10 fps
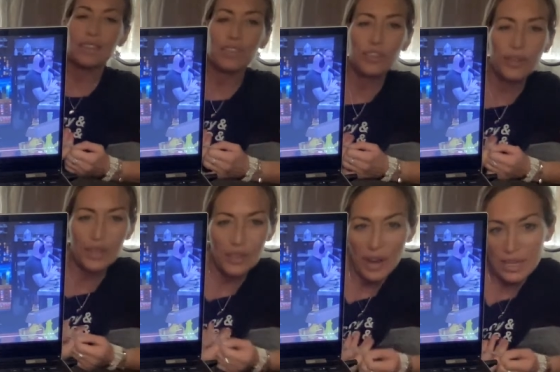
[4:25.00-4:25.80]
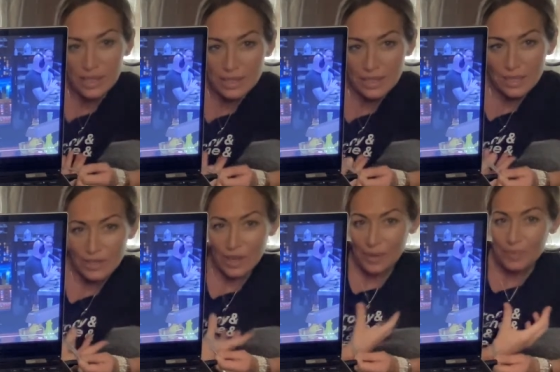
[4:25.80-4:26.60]
They're doing the grass outside,
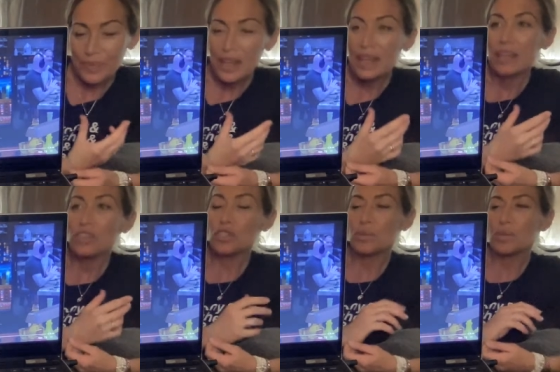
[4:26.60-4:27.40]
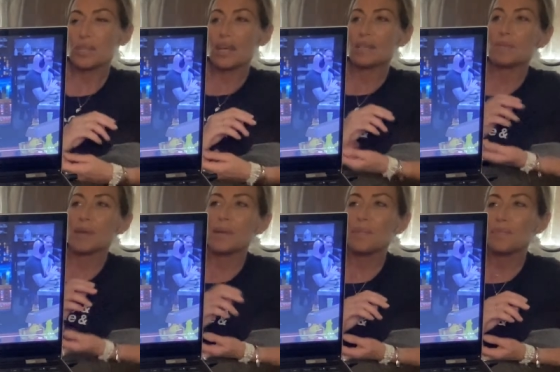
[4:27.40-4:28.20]
sorry. She was a
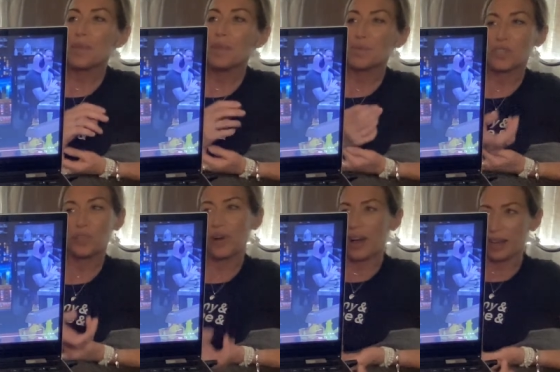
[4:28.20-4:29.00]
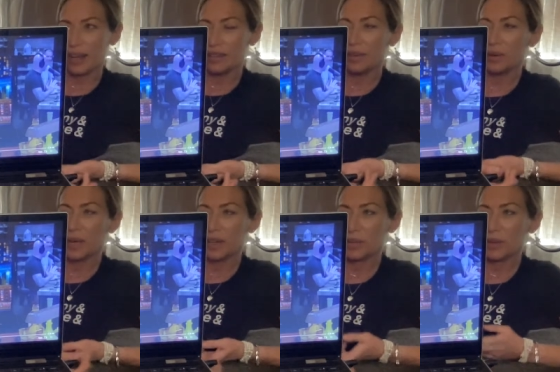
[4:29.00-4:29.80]
lesbian, which is fine. No one
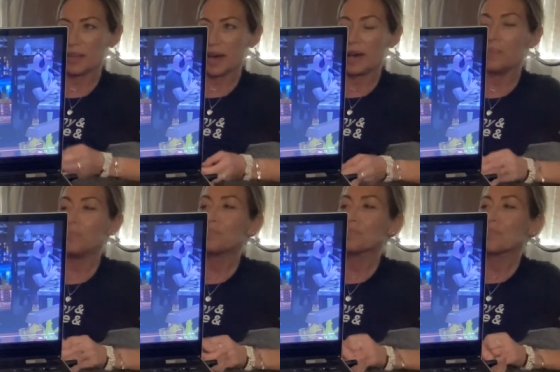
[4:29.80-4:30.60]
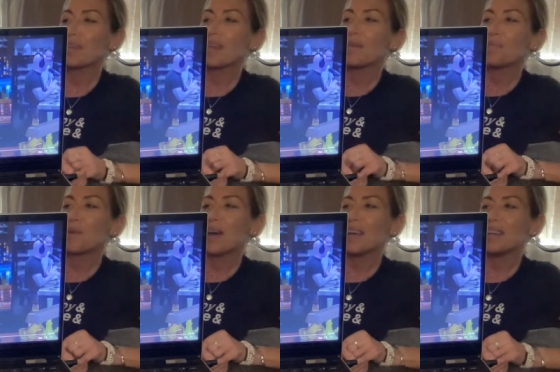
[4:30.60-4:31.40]
cares about that.
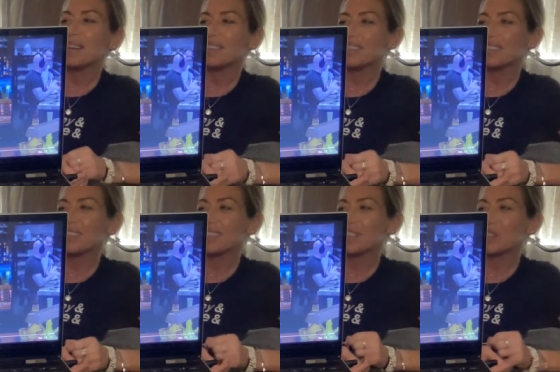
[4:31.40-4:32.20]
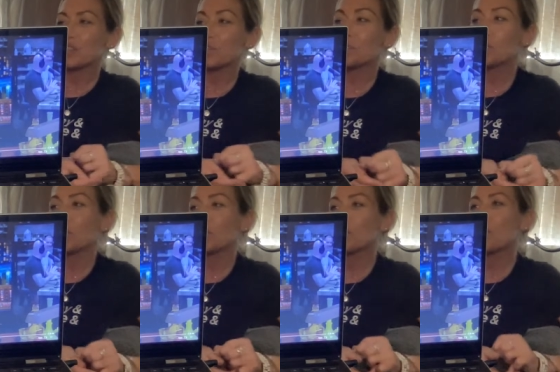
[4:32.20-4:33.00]
But she was
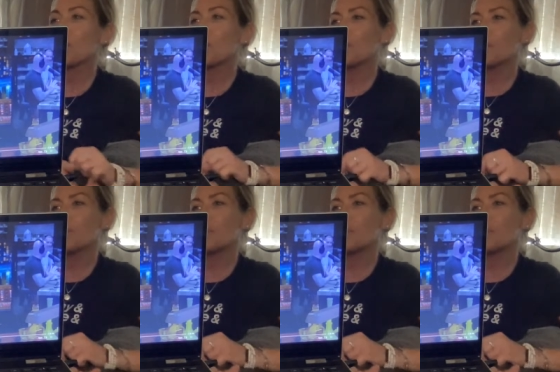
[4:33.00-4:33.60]
also,